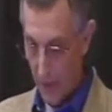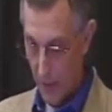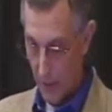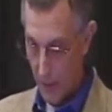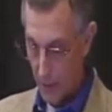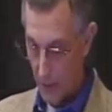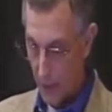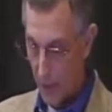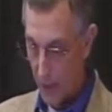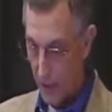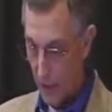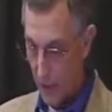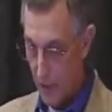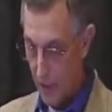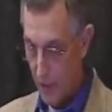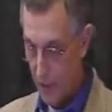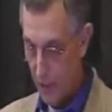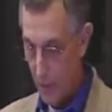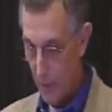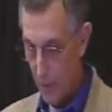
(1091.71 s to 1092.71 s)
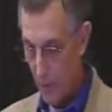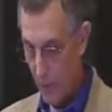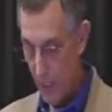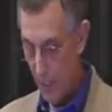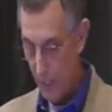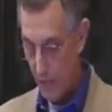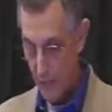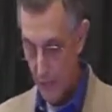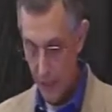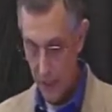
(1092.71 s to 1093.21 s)
the CLTC
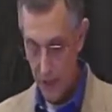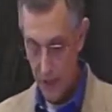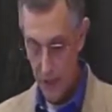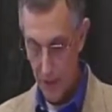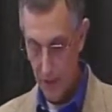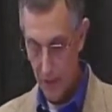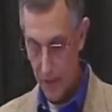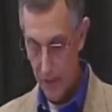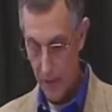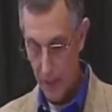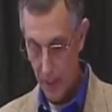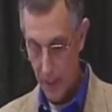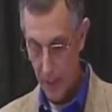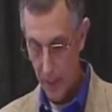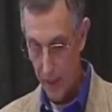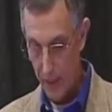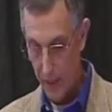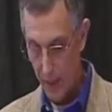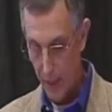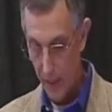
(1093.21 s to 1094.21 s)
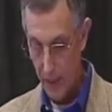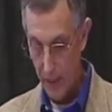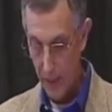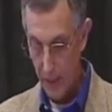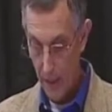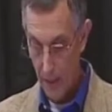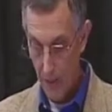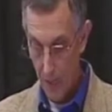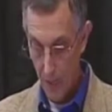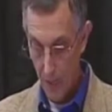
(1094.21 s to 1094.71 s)
information is saying that